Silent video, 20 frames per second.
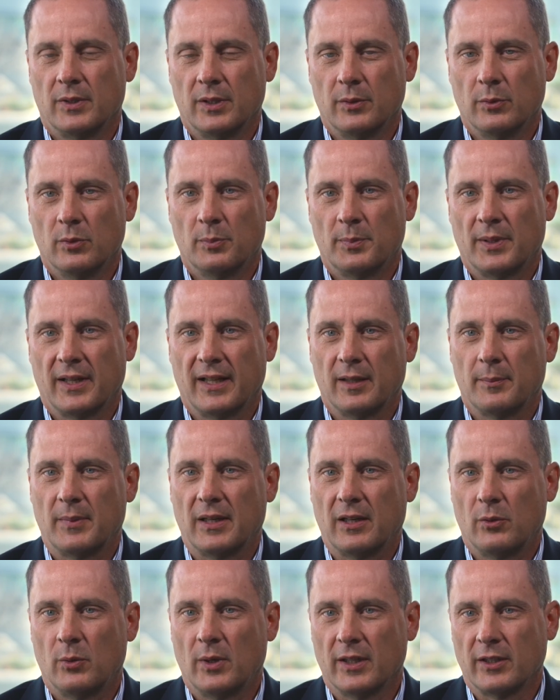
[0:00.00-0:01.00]
we will pay
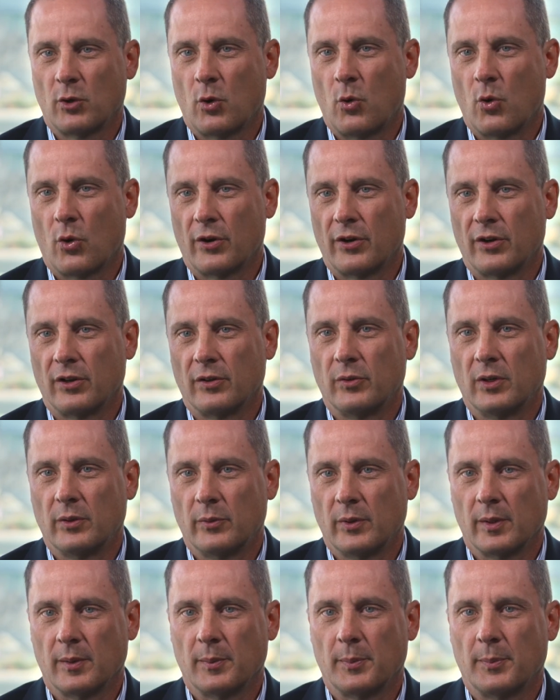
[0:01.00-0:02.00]
about one quarter of
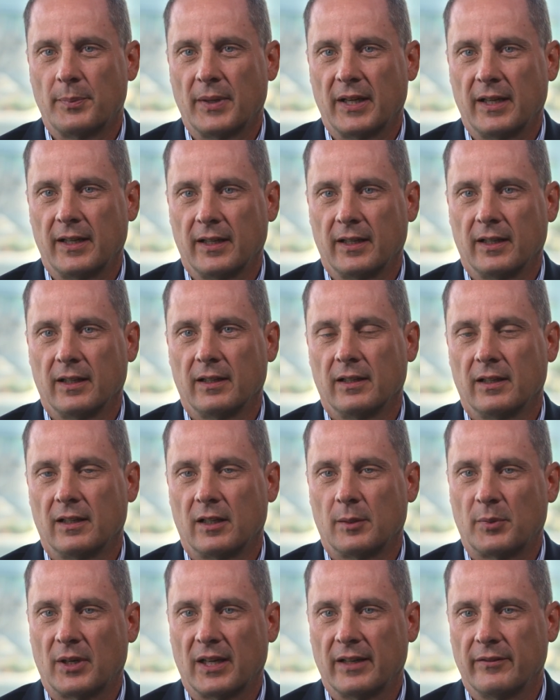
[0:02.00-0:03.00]
what we were paying in
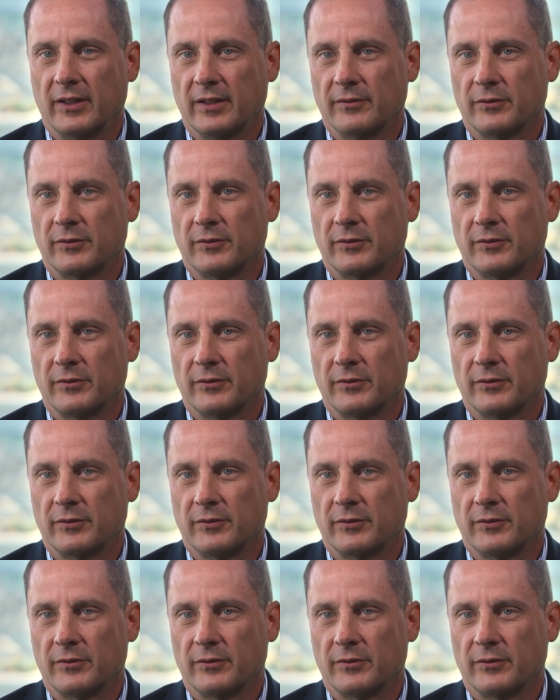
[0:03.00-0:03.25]
our private